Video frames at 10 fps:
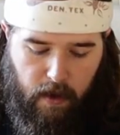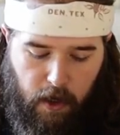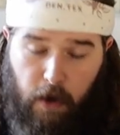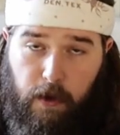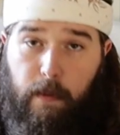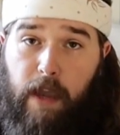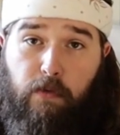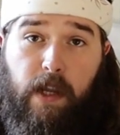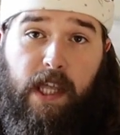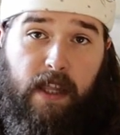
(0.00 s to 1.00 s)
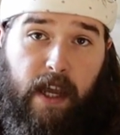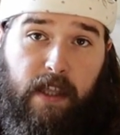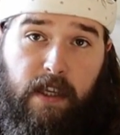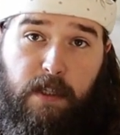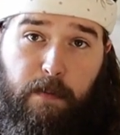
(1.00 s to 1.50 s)
You know, you may really
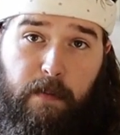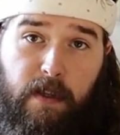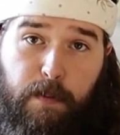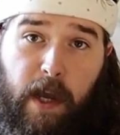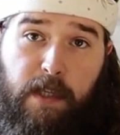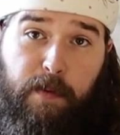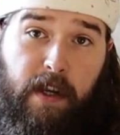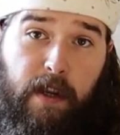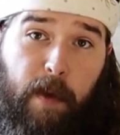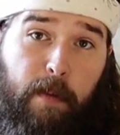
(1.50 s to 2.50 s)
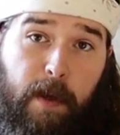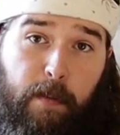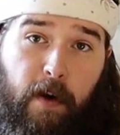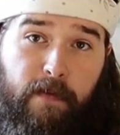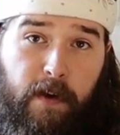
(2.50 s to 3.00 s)
like this spice blend. It may be
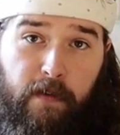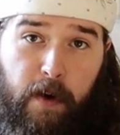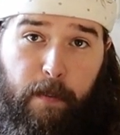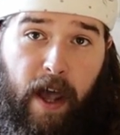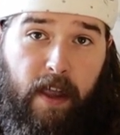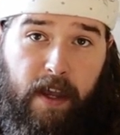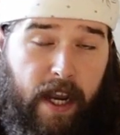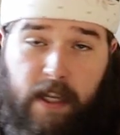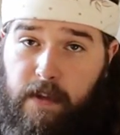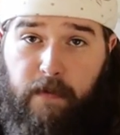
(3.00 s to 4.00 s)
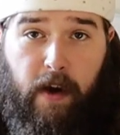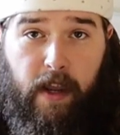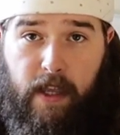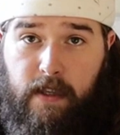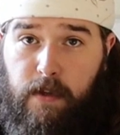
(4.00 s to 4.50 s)
perfect for your palate, and it's a
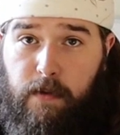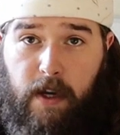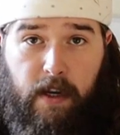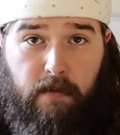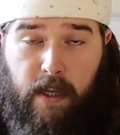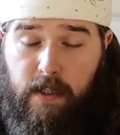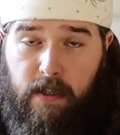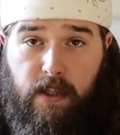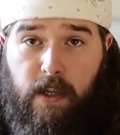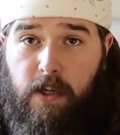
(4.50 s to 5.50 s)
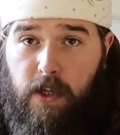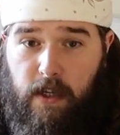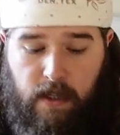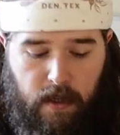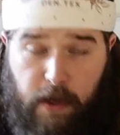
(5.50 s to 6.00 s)
very easy one. It's
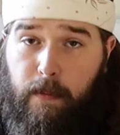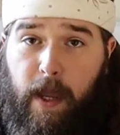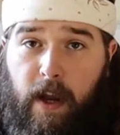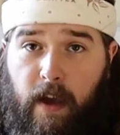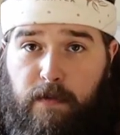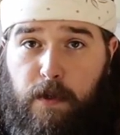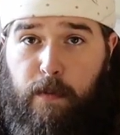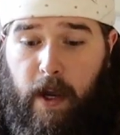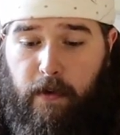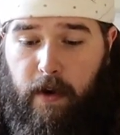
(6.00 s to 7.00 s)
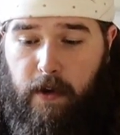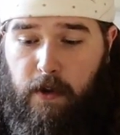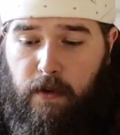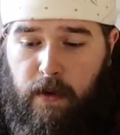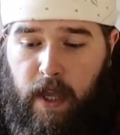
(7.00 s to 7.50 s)
delicious, but you may not have sumac around
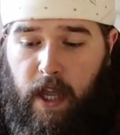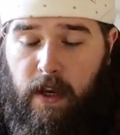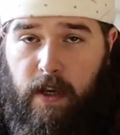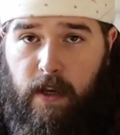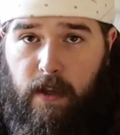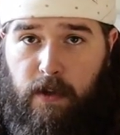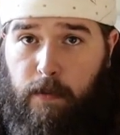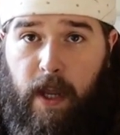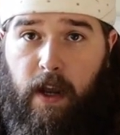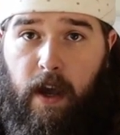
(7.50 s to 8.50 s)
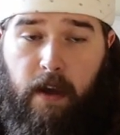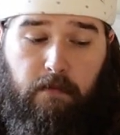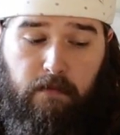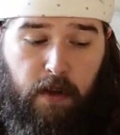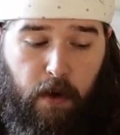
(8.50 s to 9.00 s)
you, and you may
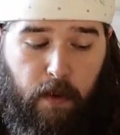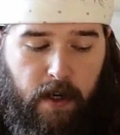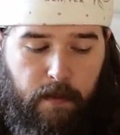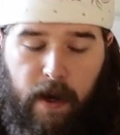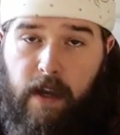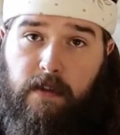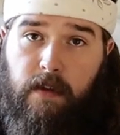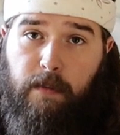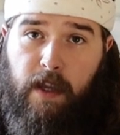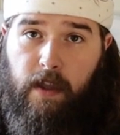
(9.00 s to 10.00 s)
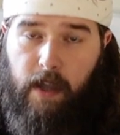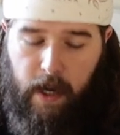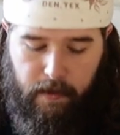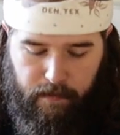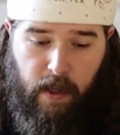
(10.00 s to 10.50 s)
not, you know, want to buy something
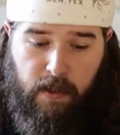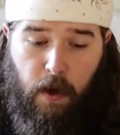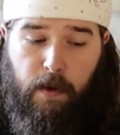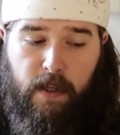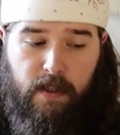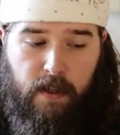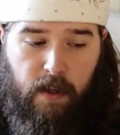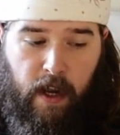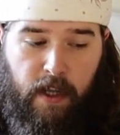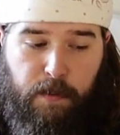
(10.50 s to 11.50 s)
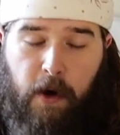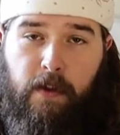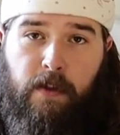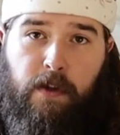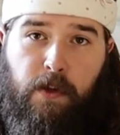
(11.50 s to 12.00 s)
online. It's always, and it's
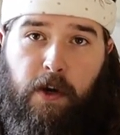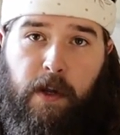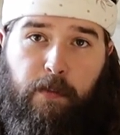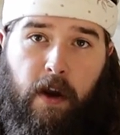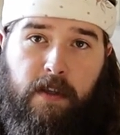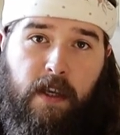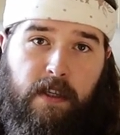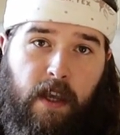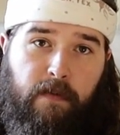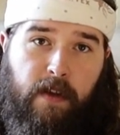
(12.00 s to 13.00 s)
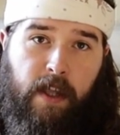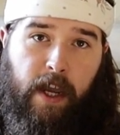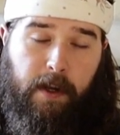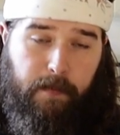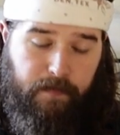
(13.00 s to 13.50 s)
part of the learning process, I feel
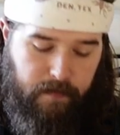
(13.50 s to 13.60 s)
like,